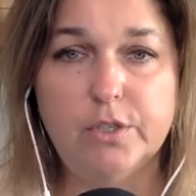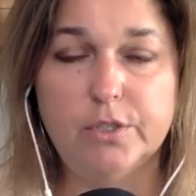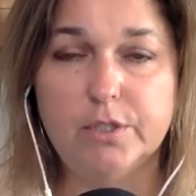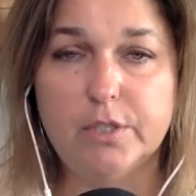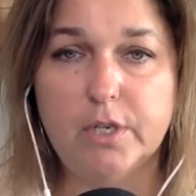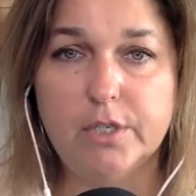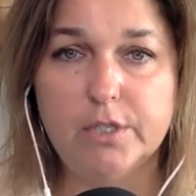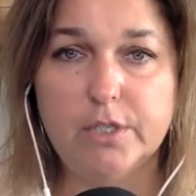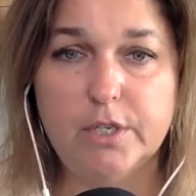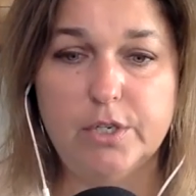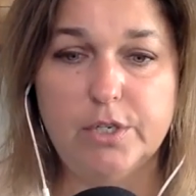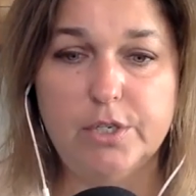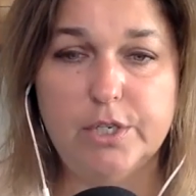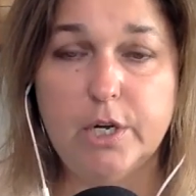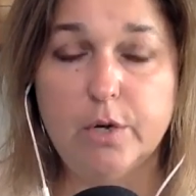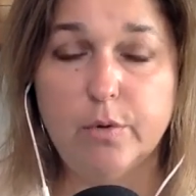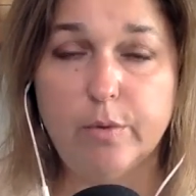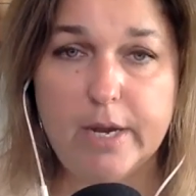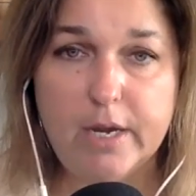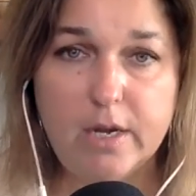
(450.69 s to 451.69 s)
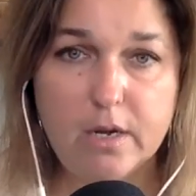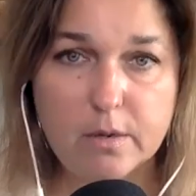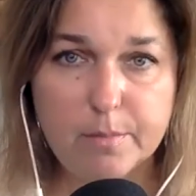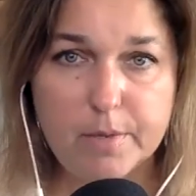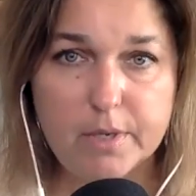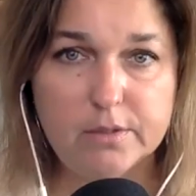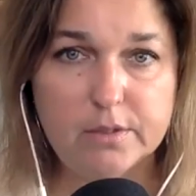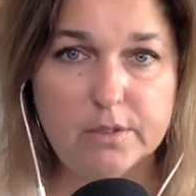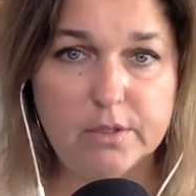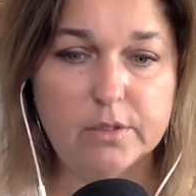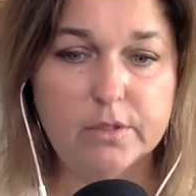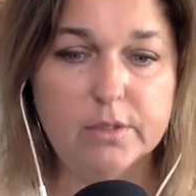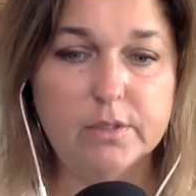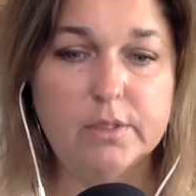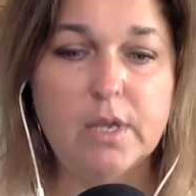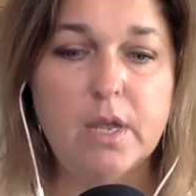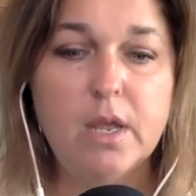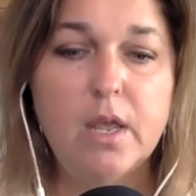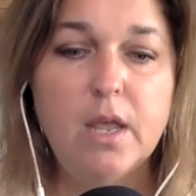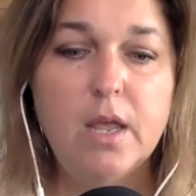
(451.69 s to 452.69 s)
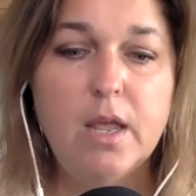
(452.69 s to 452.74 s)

or start to degrade your muscles.